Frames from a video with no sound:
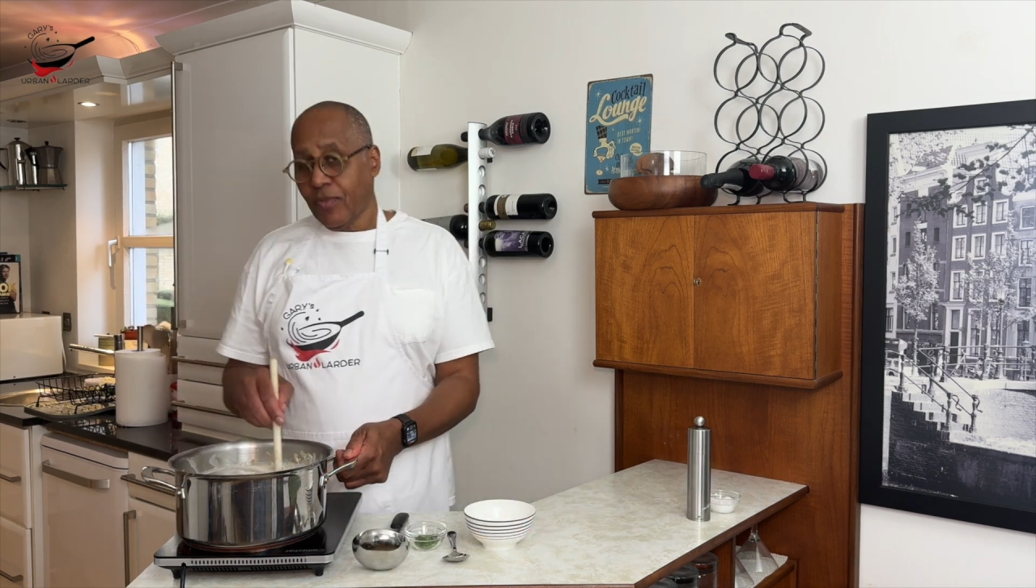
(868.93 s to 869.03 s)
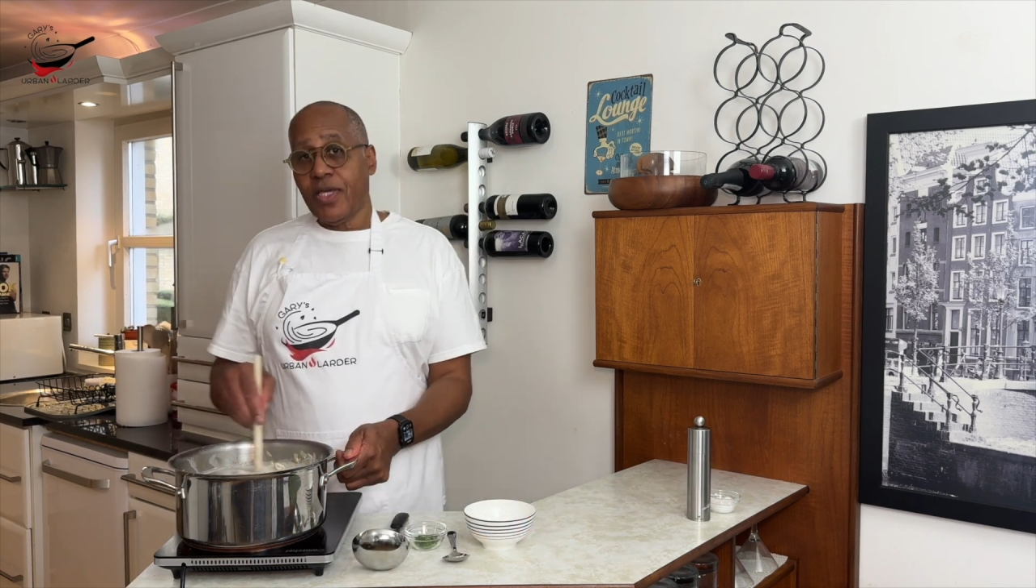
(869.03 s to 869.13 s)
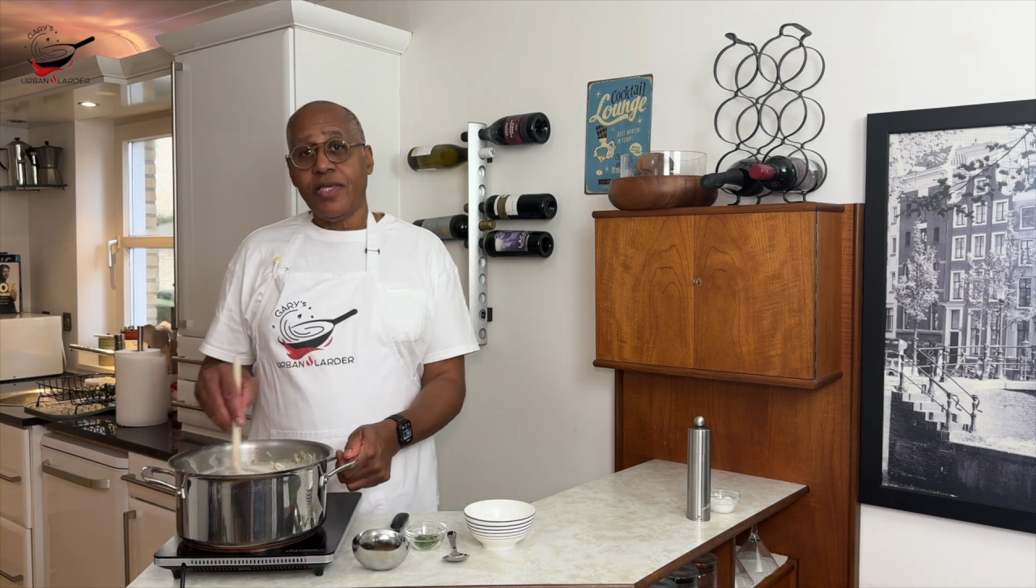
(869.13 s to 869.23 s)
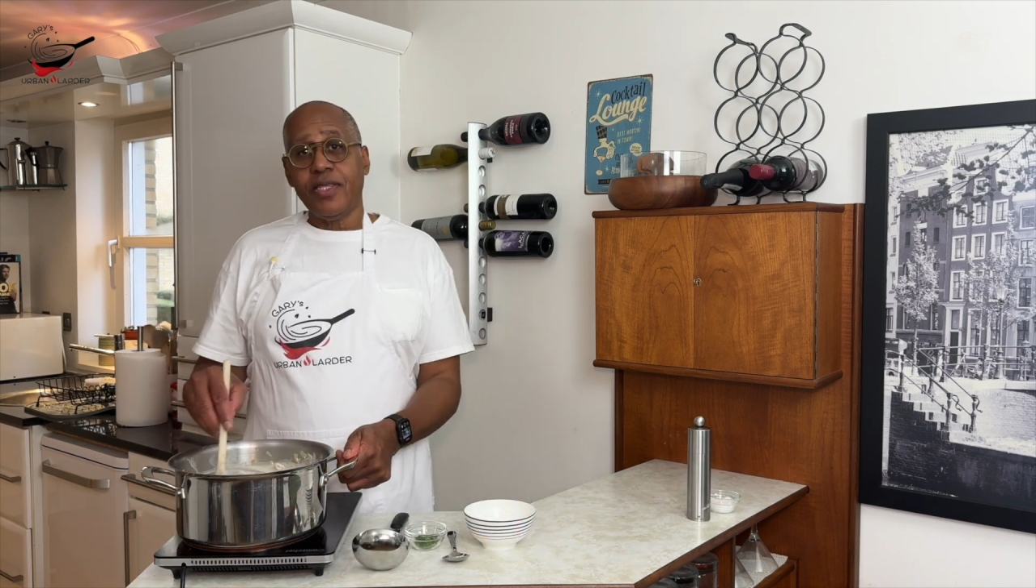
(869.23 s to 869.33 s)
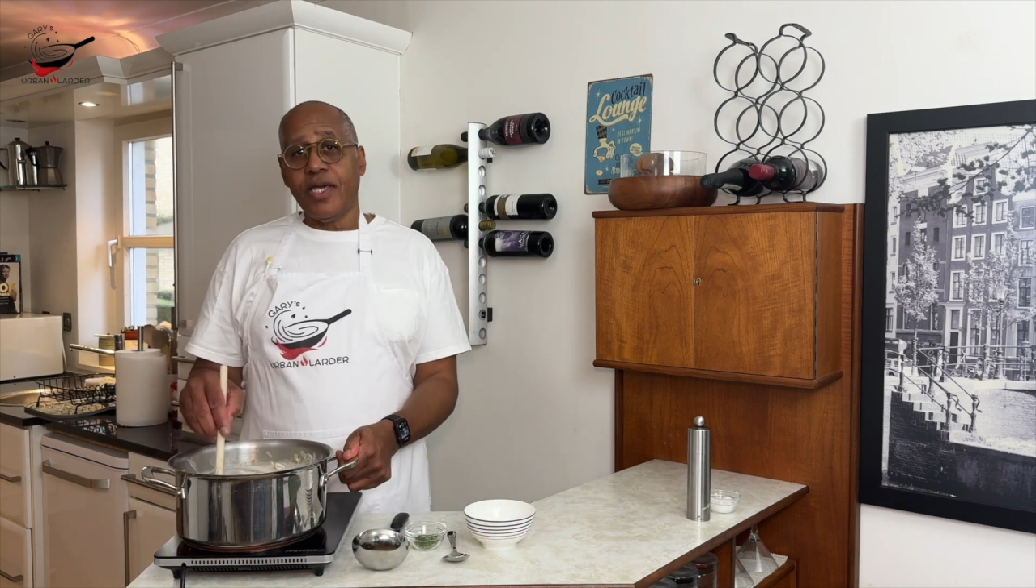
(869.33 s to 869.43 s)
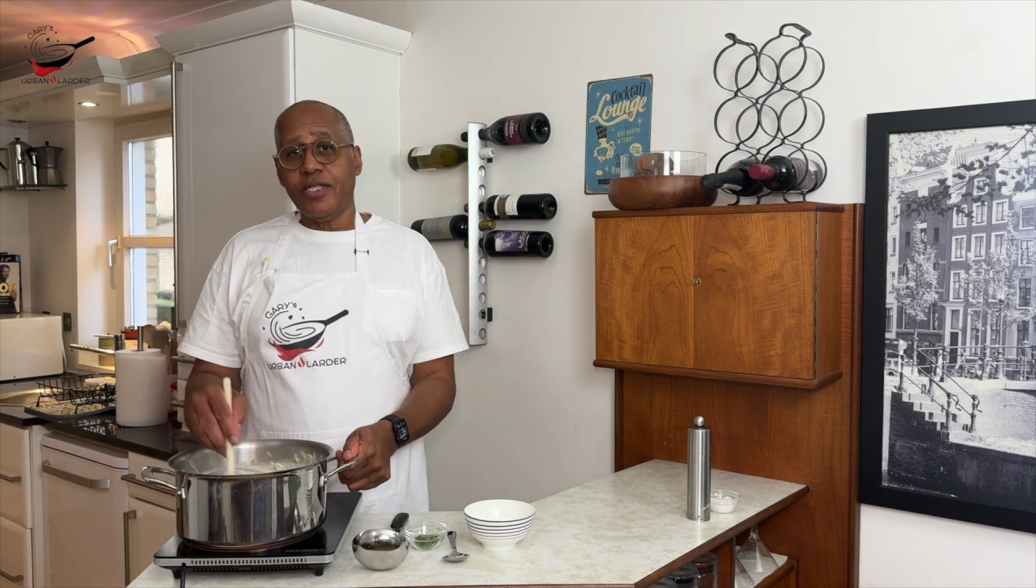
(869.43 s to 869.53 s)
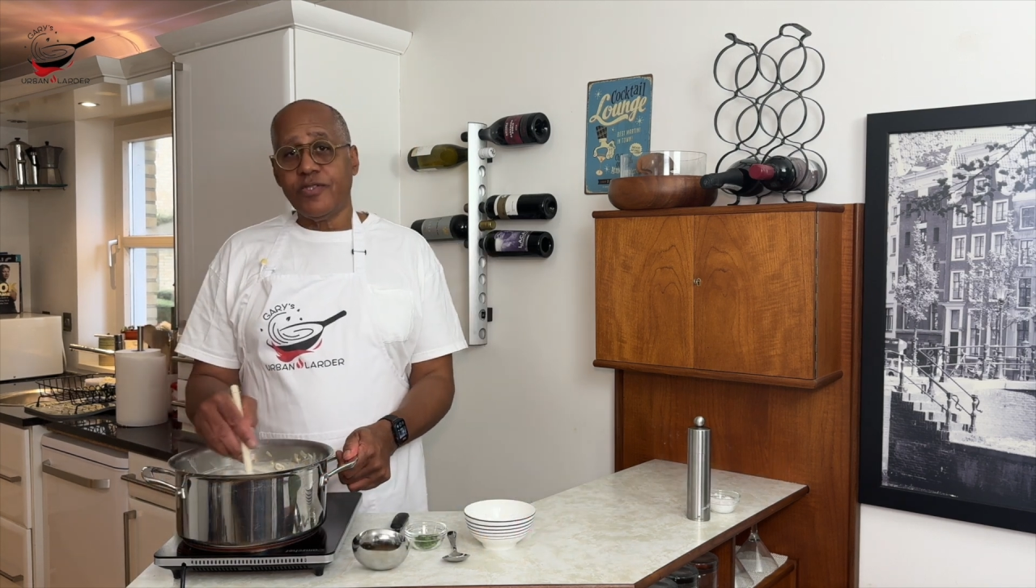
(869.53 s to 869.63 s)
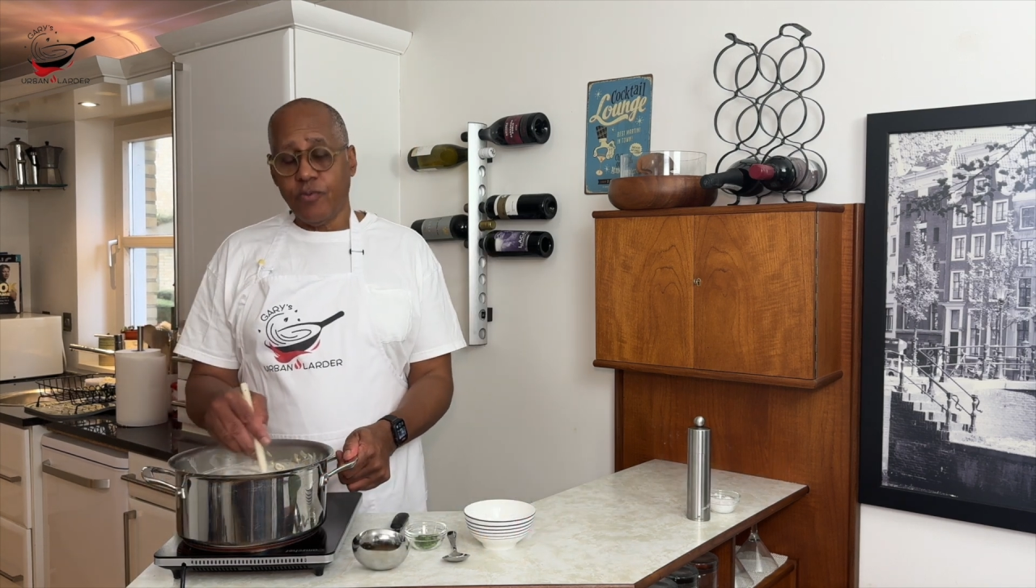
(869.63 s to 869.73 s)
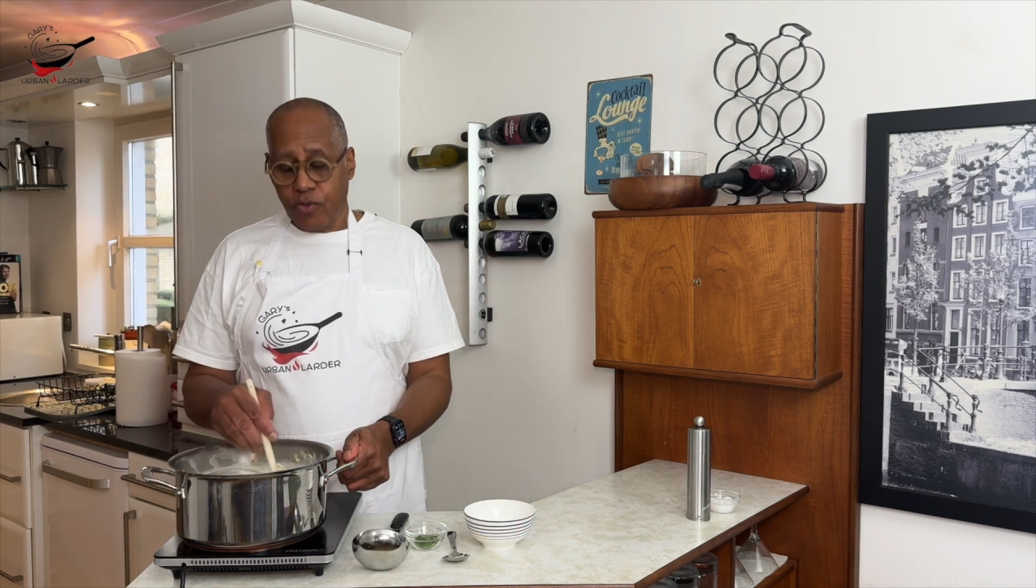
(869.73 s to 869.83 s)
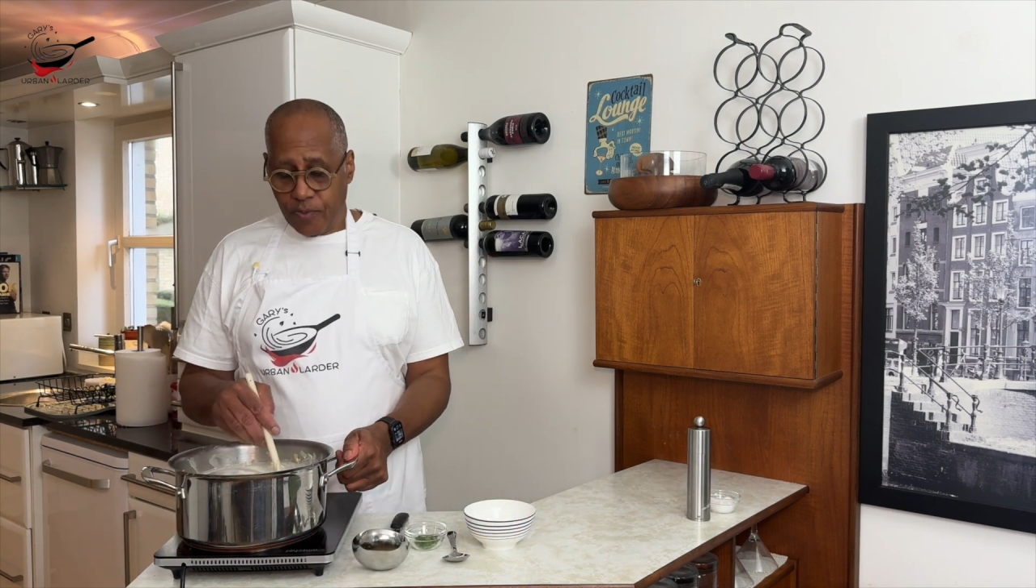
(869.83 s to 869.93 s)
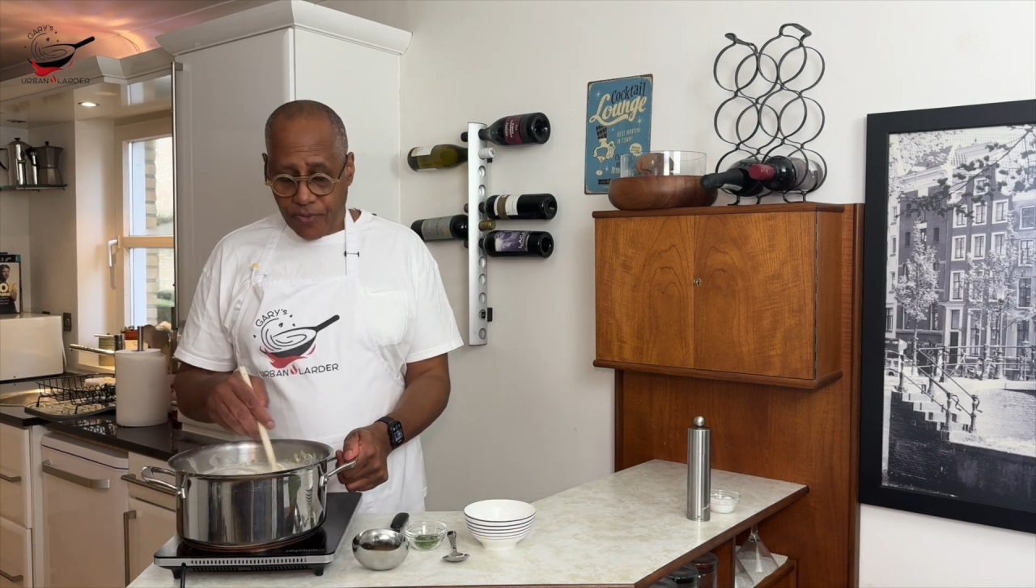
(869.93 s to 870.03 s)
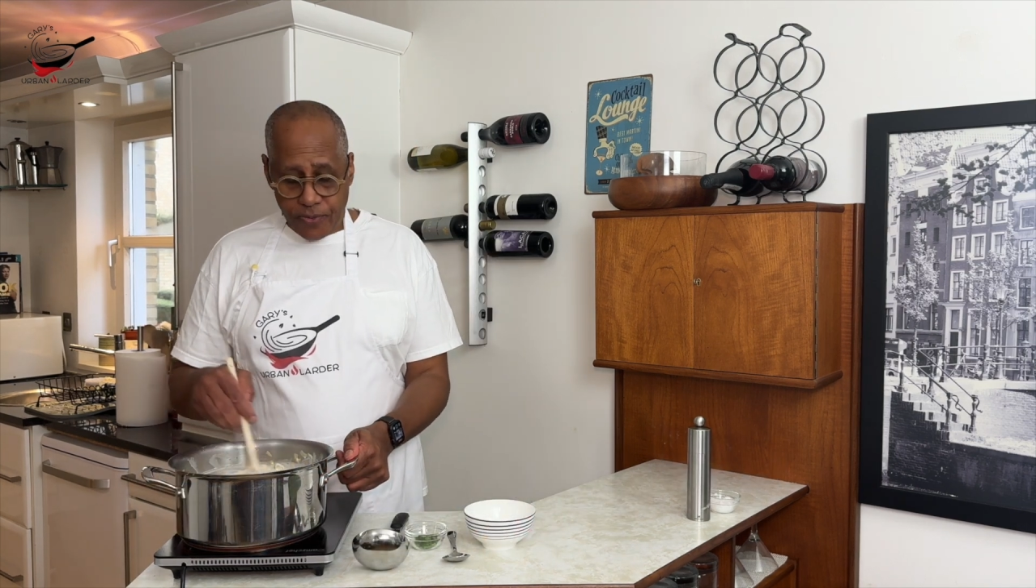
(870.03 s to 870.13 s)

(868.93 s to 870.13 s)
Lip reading: Okay, that is warmed